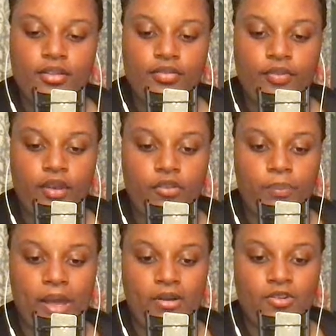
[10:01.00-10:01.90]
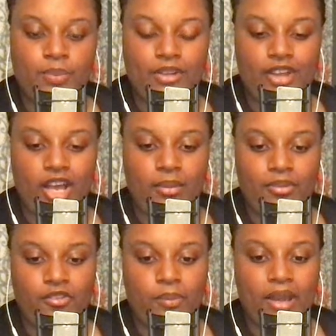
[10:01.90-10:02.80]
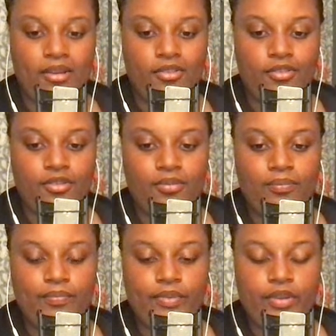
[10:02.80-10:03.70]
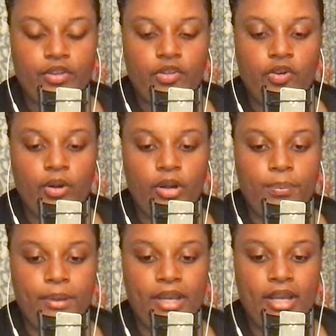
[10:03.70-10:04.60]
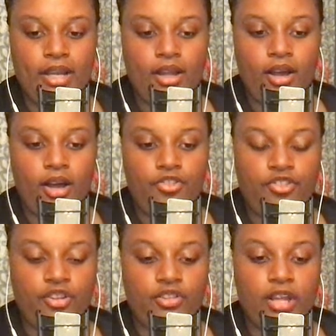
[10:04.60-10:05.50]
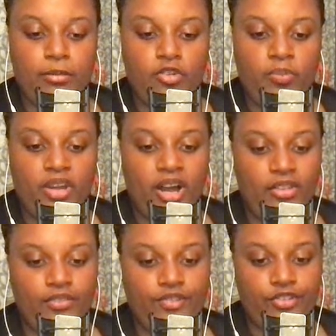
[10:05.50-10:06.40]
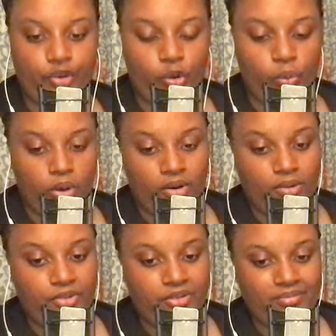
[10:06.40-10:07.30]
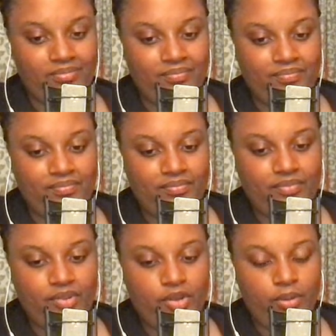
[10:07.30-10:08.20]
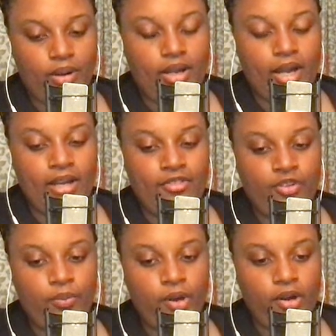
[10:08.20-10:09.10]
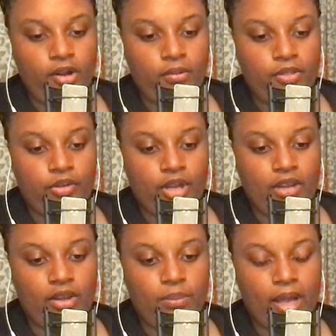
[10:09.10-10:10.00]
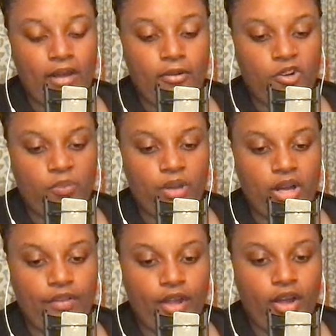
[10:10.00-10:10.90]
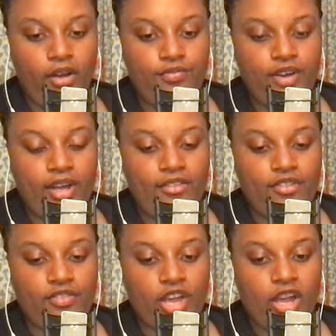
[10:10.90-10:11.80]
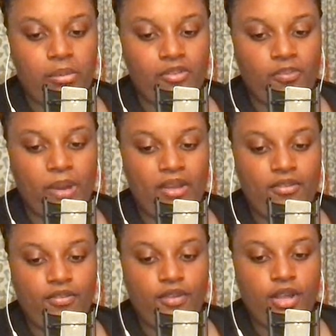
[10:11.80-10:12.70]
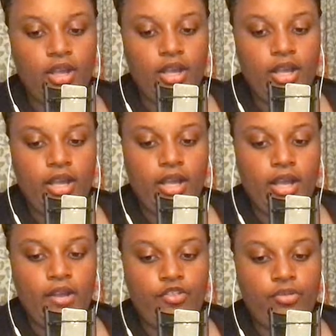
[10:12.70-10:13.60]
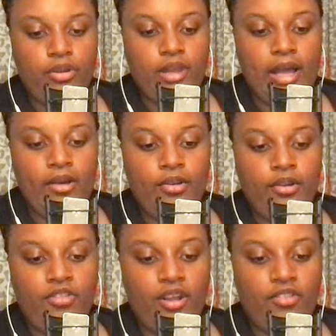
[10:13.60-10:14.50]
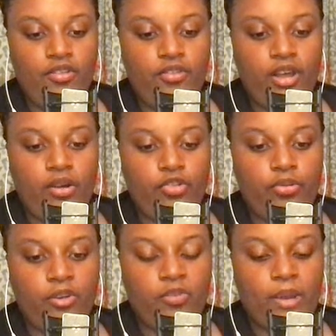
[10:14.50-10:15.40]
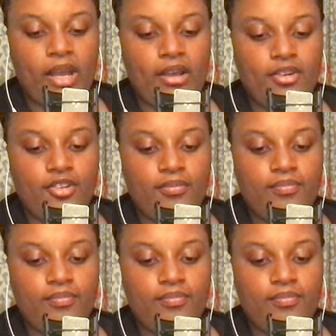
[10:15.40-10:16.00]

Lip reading: that is bound by time and space. You are a being conscious on levels beyond the physical world. You are guided to work with your healing powers beyond the confines of time and space, and to allow your sense of self to expand.